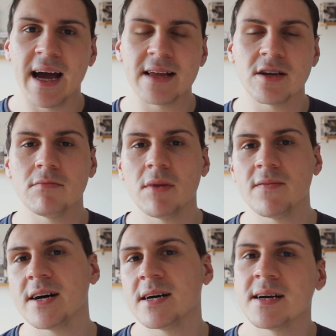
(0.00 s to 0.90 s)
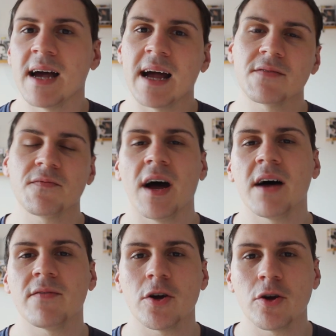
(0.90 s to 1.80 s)
and her mother and
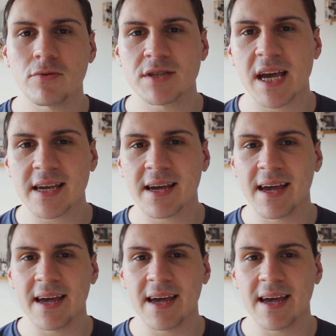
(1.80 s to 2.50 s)
father, who take her